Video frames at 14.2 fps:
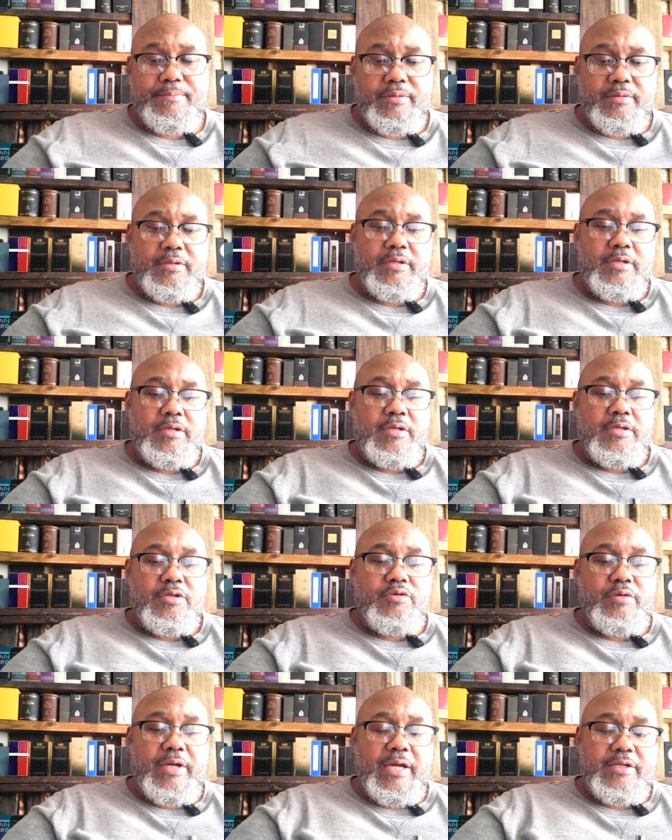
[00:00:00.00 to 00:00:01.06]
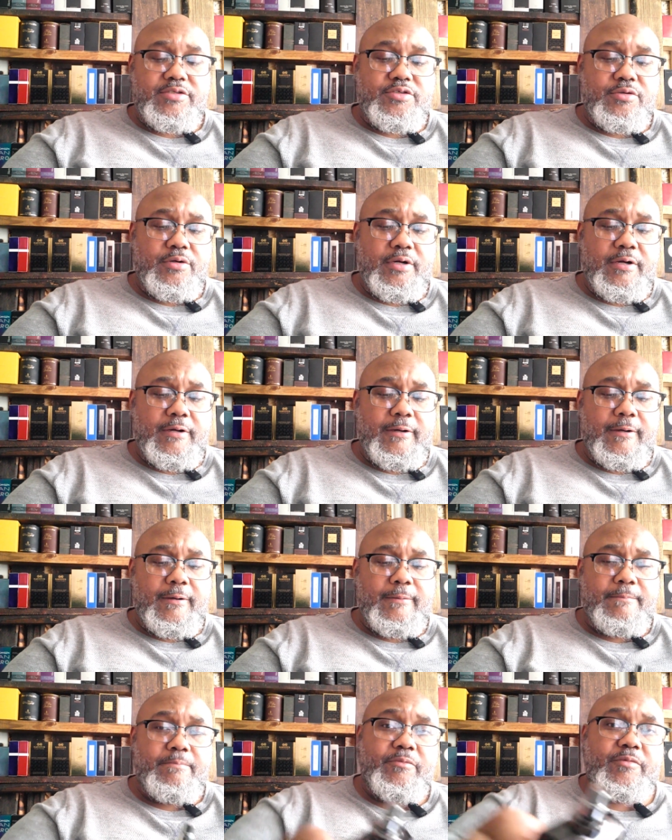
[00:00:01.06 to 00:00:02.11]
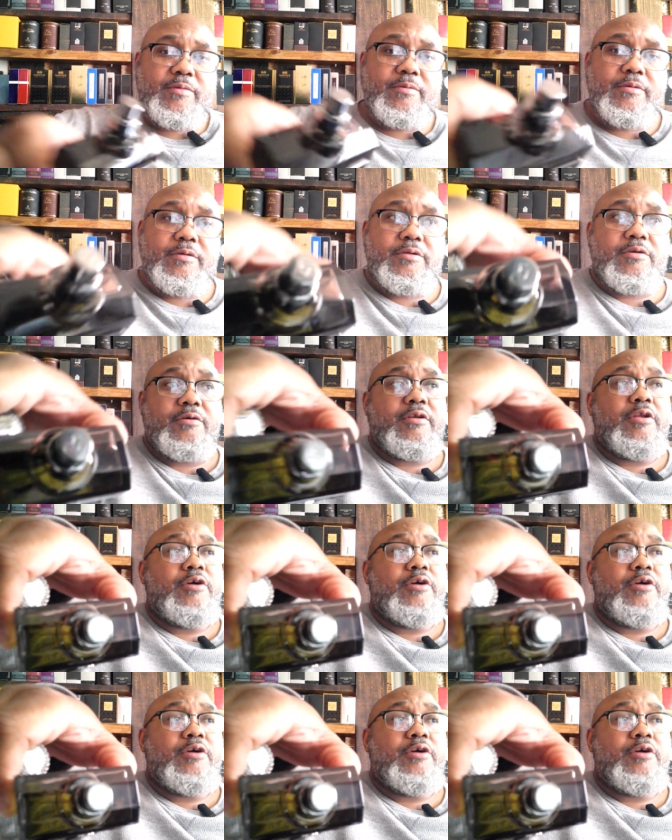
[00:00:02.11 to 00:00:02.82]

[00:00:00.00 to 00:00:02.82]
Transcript: You got your uh, your logo